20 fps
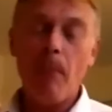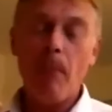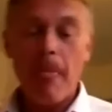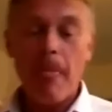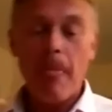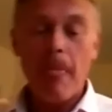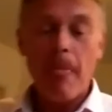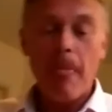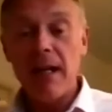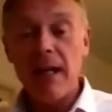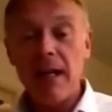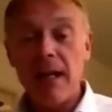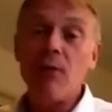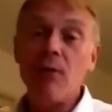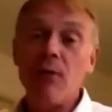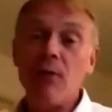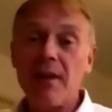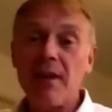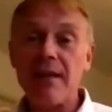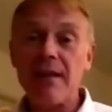and he moved to
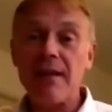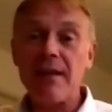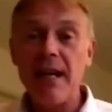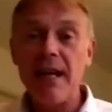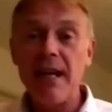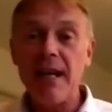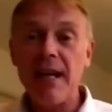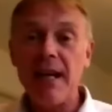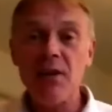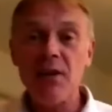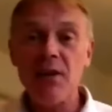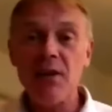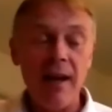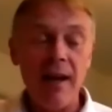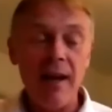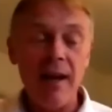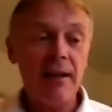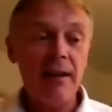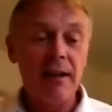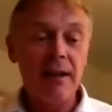the side of the track
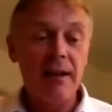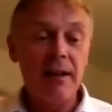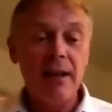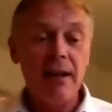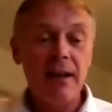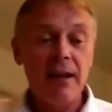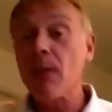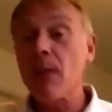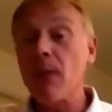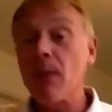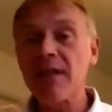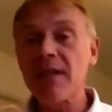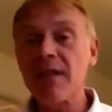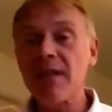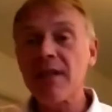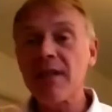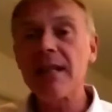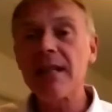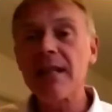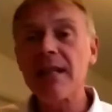and I would see
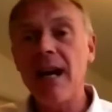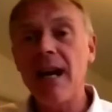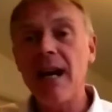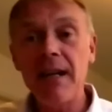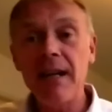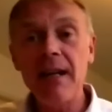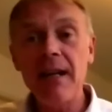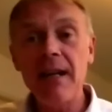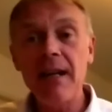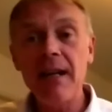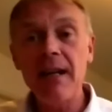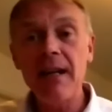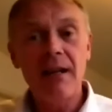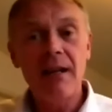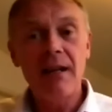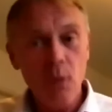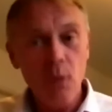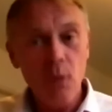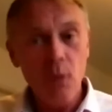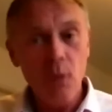this guy
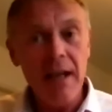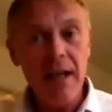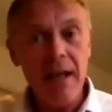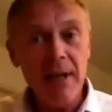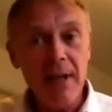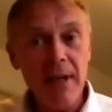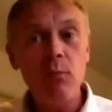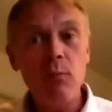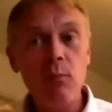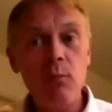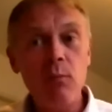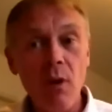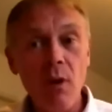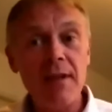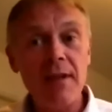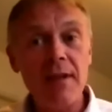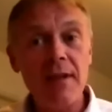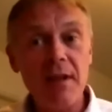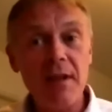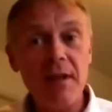quite a bit walking
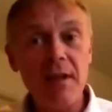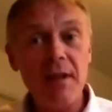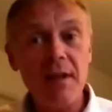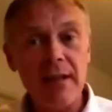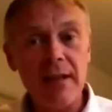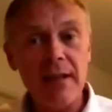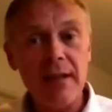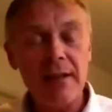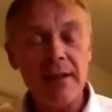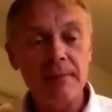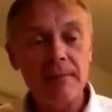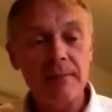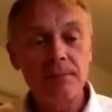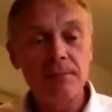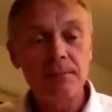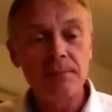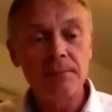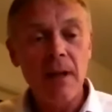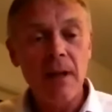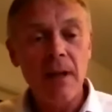the tracks
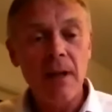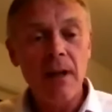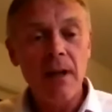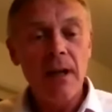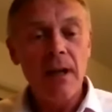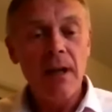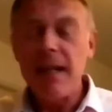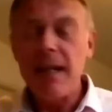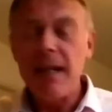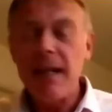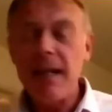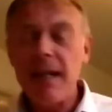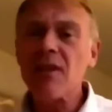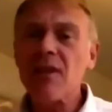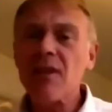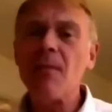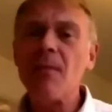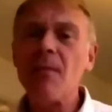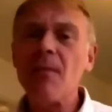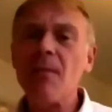and he had
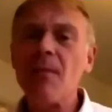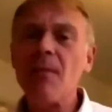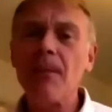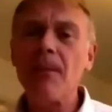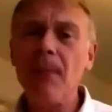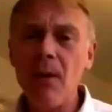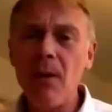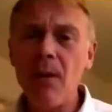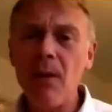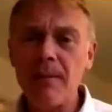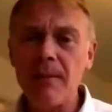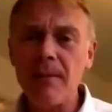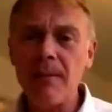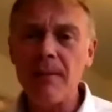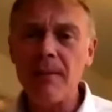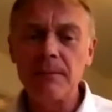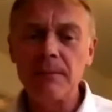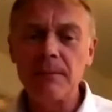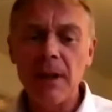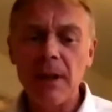something about him.
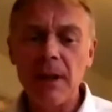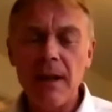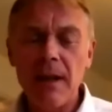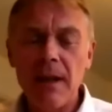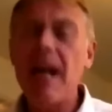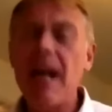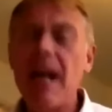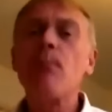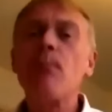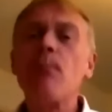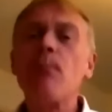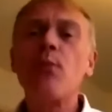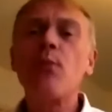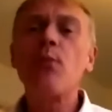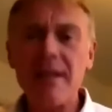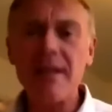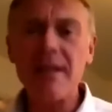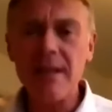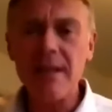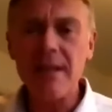He had a
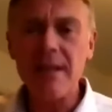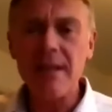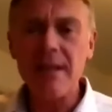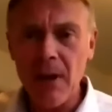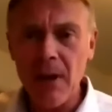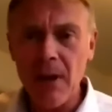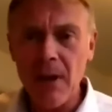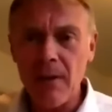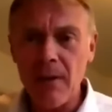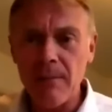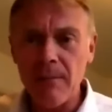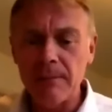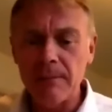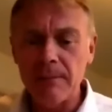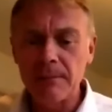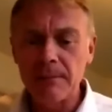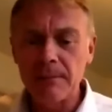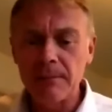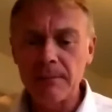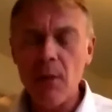presence about him.
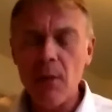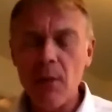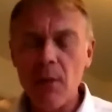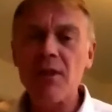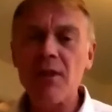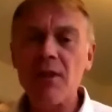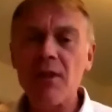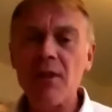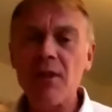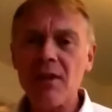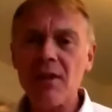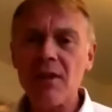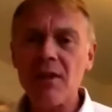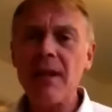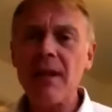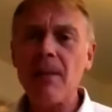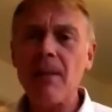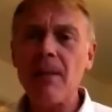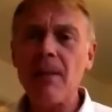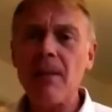There was just something
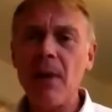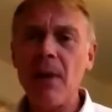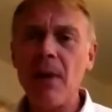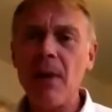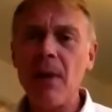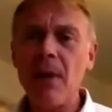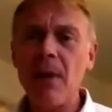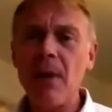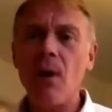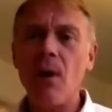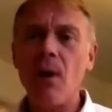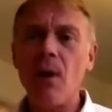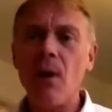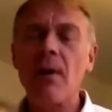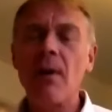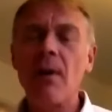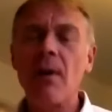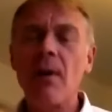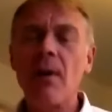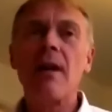about Bob
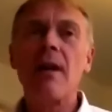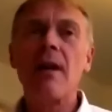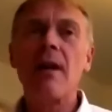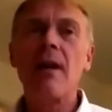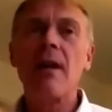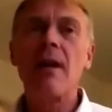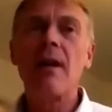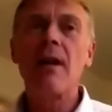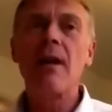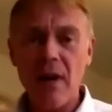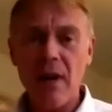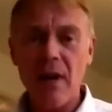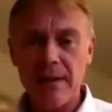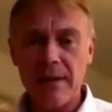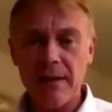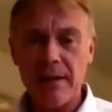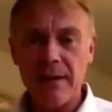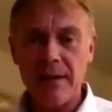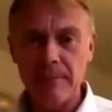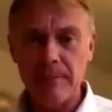that attracted
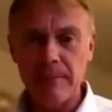me.